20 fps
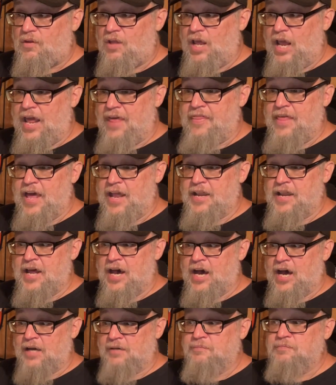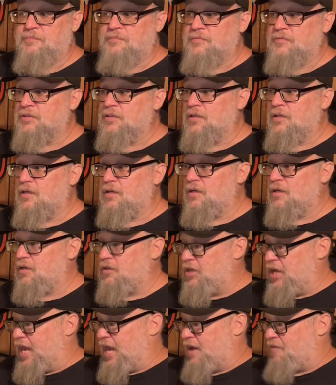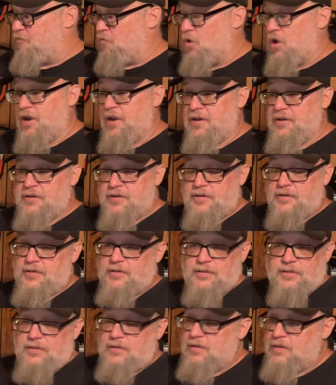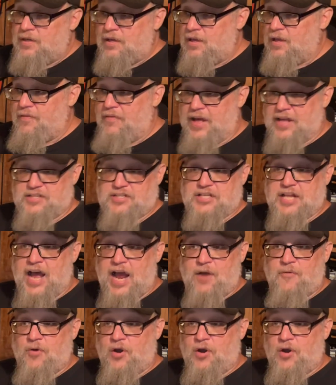and then you have one that's not